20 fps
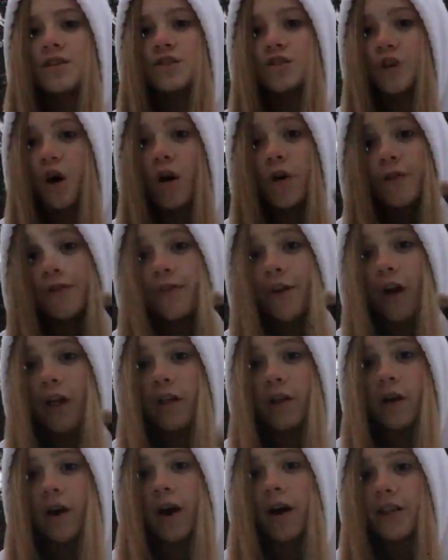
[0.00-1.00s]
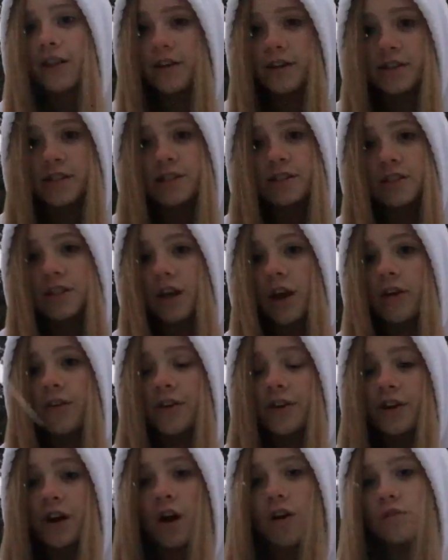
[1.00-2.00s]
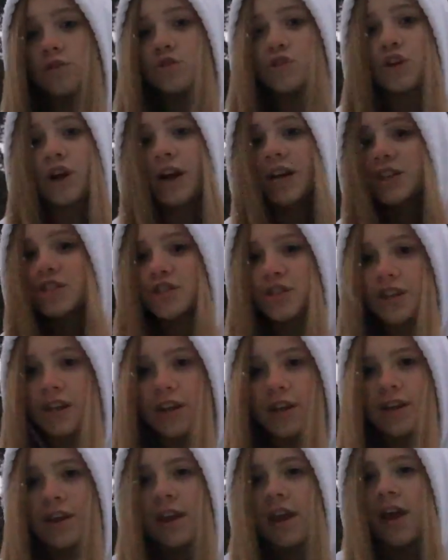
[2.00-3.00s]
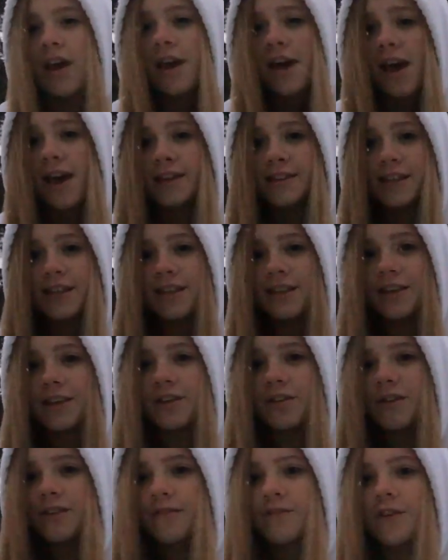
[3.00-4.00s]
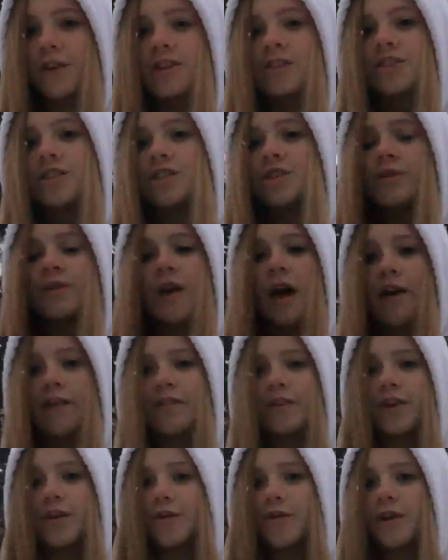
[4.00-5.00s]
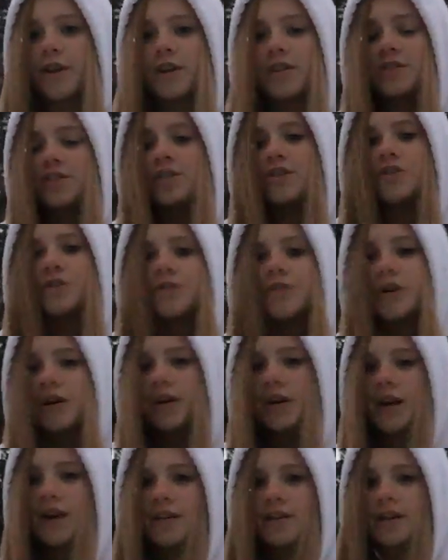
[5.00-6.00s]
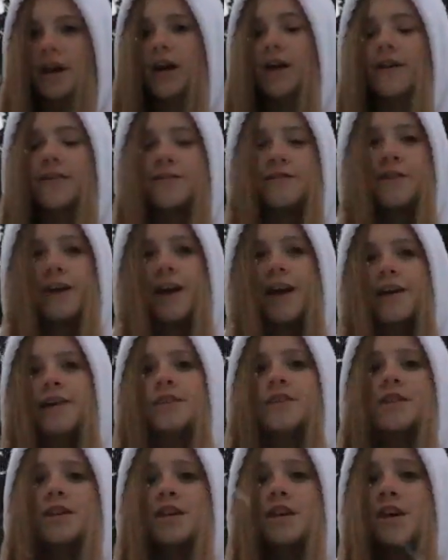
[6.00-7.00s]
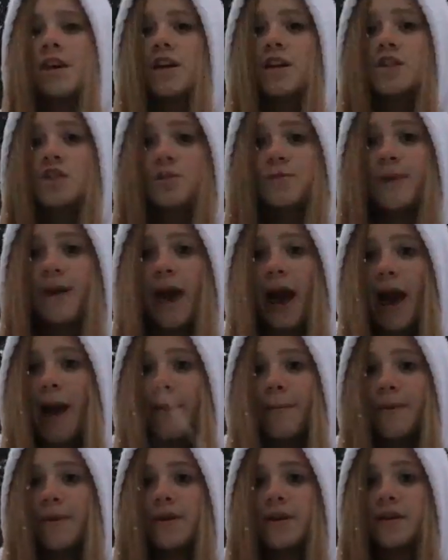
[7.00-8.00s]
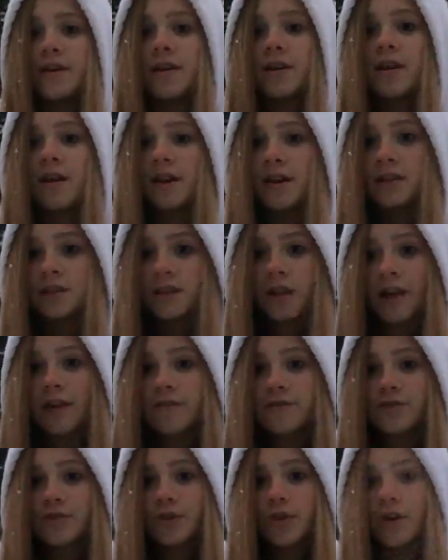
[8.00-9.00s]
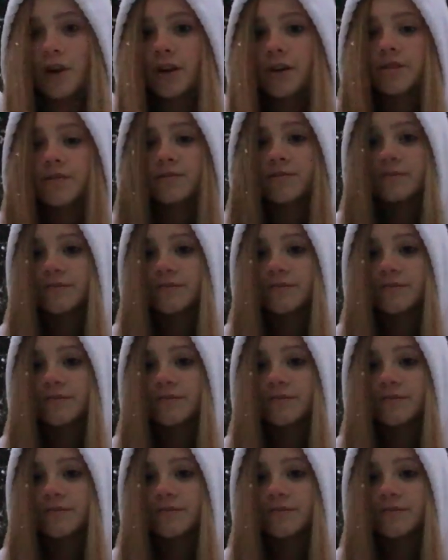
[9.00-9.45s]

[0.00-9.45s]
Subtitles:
don't follow others, go your own direction, dent the universe, do whatever you want to do in life, and just be happy. Life's short.